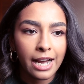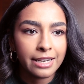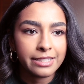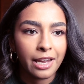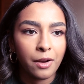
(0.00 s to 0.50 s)

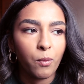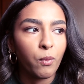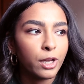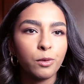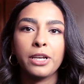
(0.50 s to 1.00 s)
and it
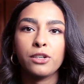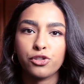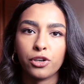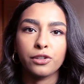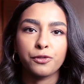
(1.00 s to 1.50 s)
will be a
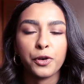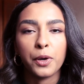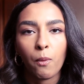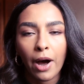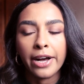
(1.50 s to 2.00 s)
struggle for
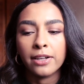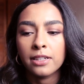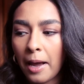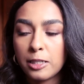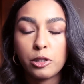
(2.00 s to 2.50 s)
a while,
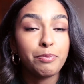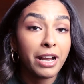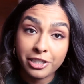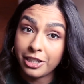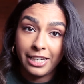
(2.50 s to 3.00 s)

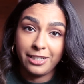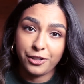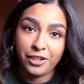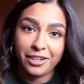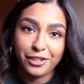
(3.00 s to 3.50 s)
especially in
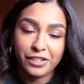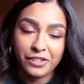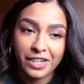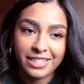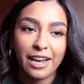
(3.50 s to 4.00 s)
certain
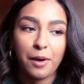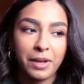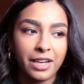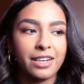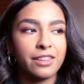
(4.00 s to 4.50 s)
industries. I
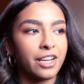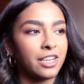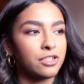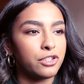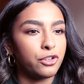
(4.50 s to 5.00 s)
mean,
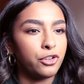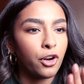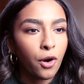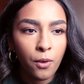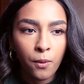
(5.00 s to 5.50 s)
there's
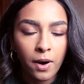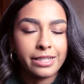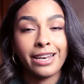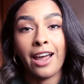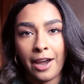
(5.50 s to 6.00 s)
no
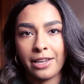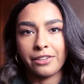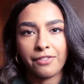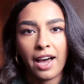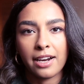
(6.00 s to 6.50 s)
denying the
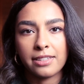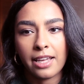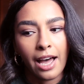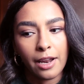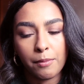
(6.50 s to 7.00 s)
fact
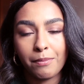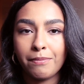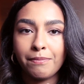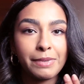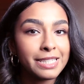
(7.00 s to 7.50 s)
that
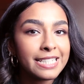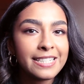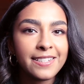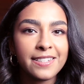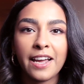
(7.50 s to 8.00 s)
busy
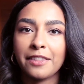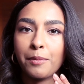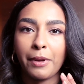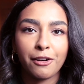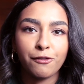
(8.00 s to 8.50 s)
season at the
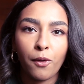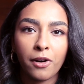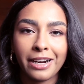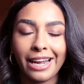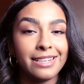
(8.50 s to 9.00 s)
Big
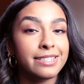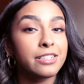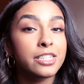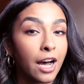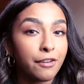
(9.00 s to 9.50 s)
Four is
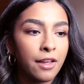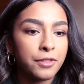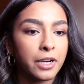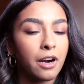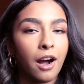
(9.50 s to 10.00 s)
tough.
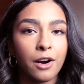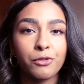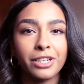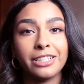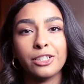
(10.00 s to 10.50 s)
There are
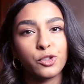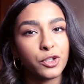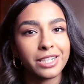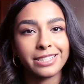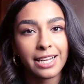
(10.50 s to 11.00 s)
really
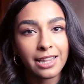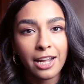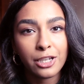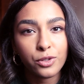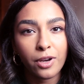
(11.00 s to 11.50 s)
strict
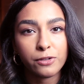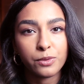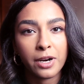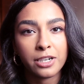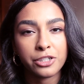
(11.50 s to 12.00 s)
deadlines you have to
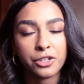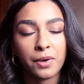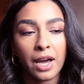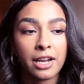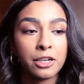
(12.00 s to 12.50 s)
work to,
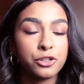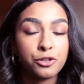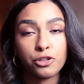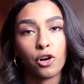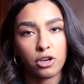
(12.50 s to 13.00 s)
and I do
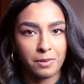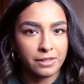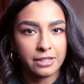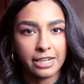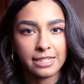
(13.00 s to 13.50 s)
talk
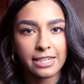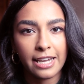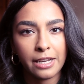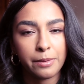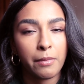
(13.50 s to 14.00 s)
about this
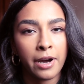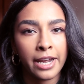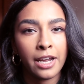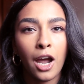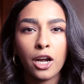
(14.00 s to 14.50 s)
in
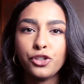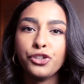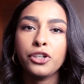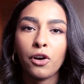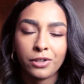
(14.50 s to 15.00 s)
my
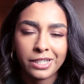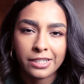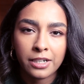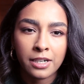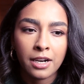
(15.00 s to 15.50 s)
junior
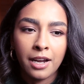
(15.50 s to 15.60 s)
auditor